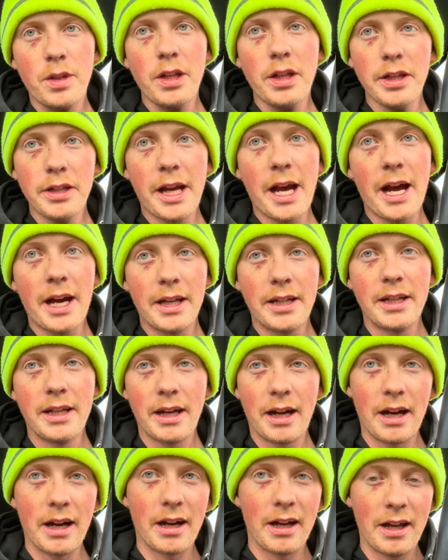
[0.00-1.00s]
yeah.
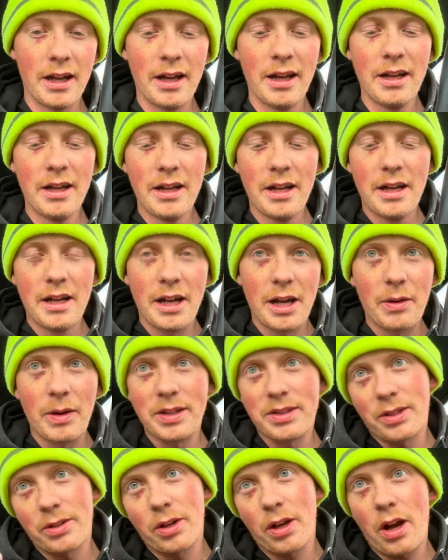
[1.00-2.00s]

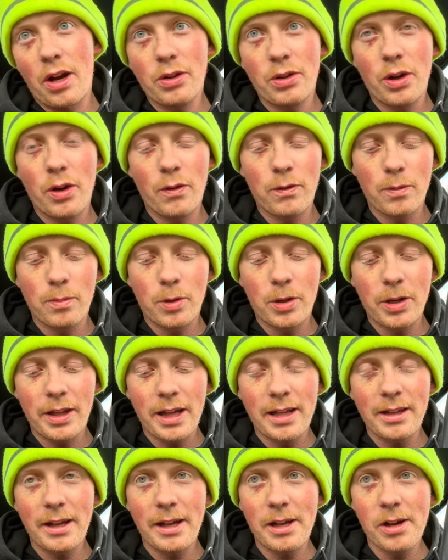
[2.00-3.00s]
Anyways, I'll go over more of
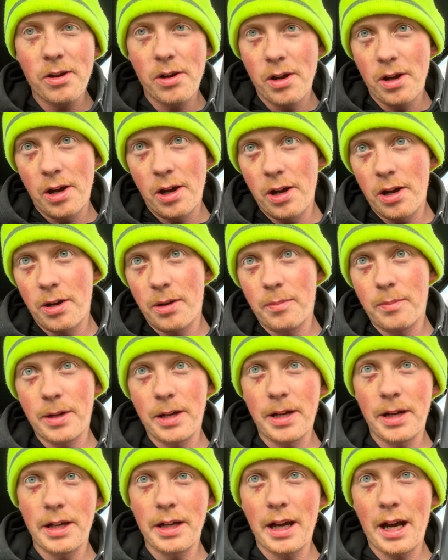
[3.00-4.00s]
that later,
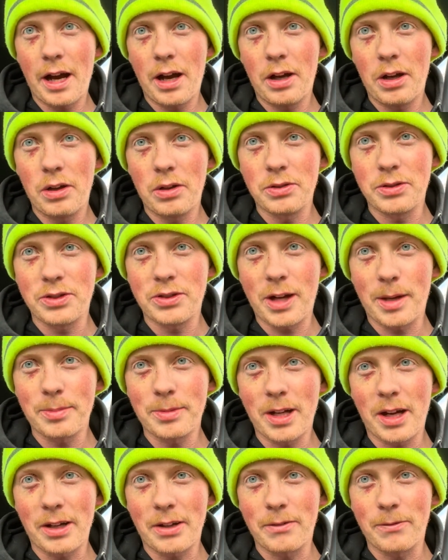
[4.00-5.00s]
but I'll stop
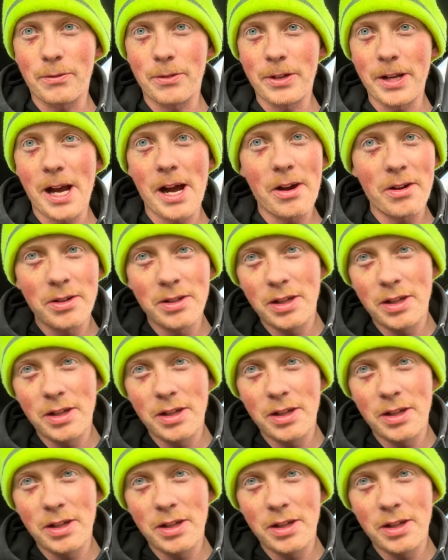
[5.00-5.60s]
talking for now.